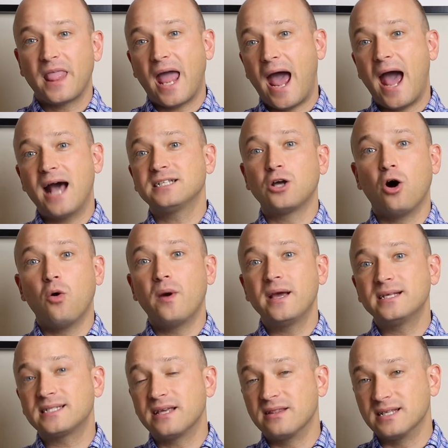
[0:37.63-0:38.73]
As
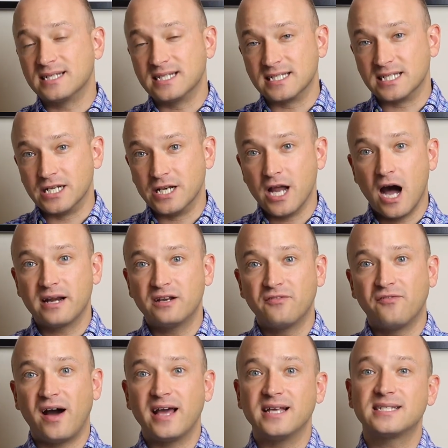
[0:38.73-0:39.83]
always, this is not
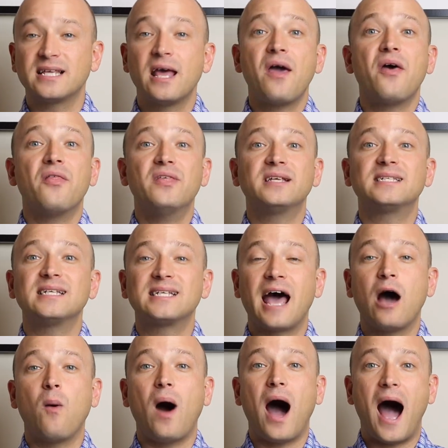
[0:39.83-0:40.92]
advice. This is
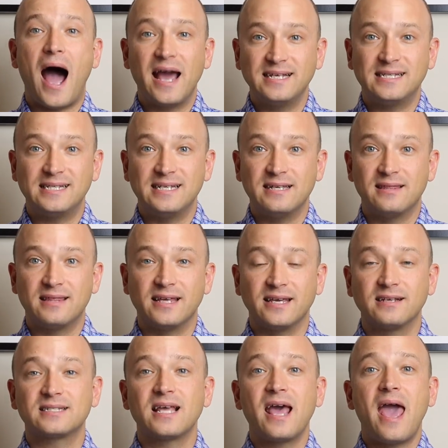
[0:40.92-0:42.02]
how I see
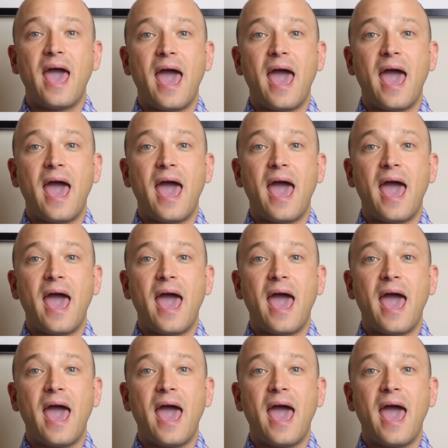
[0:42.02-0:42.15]
things.